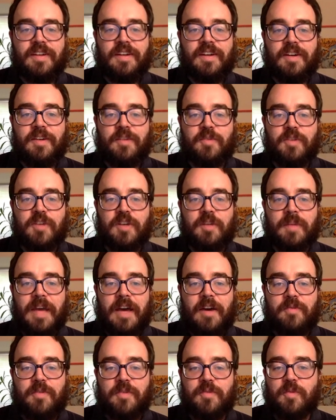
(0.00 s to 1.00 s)
uh,
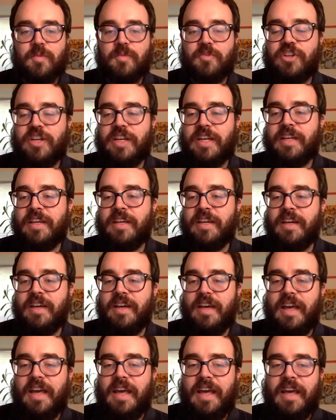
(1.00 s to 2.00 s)
from F and from G.
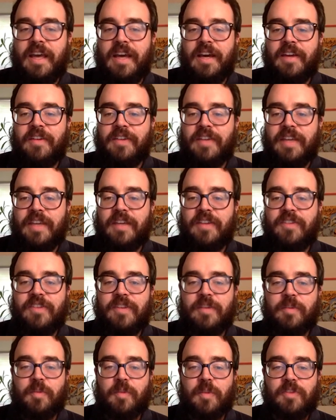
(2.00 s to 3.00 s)
And
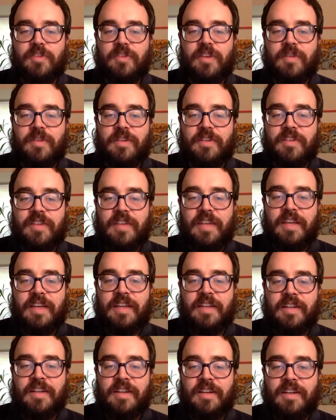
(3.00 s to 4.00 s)
in
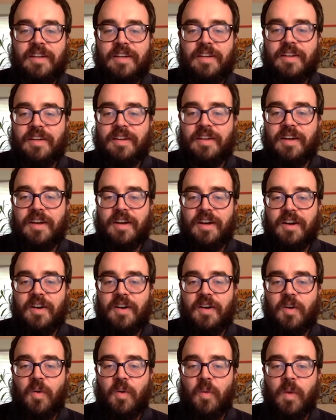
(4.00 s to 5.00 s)
C++17,
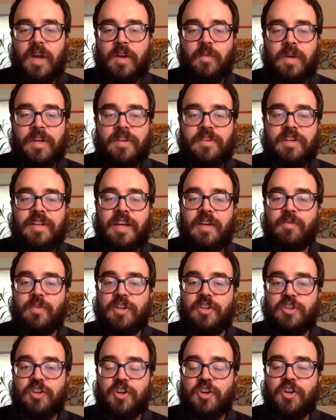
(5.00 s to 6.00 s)
uh, when we did a
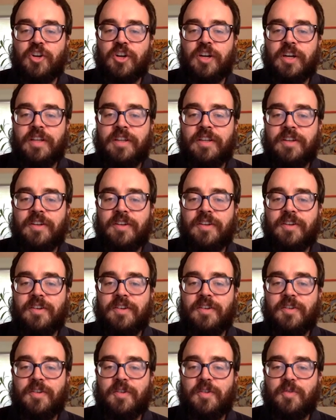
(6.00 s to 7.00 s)
return
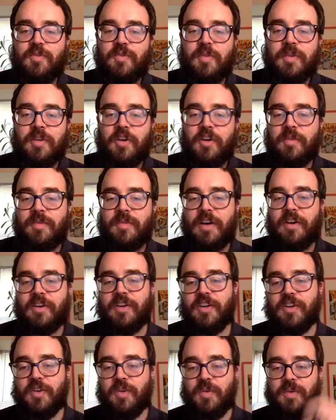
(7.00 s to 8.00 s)
from an R
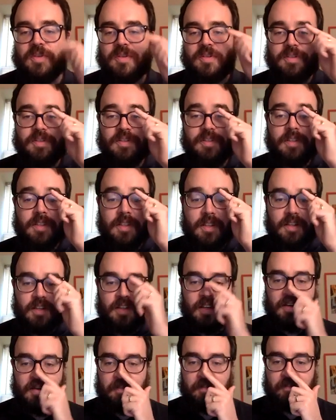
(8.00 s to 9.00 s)
value,
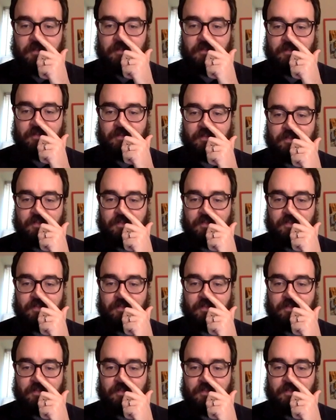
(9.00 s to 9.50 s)
um,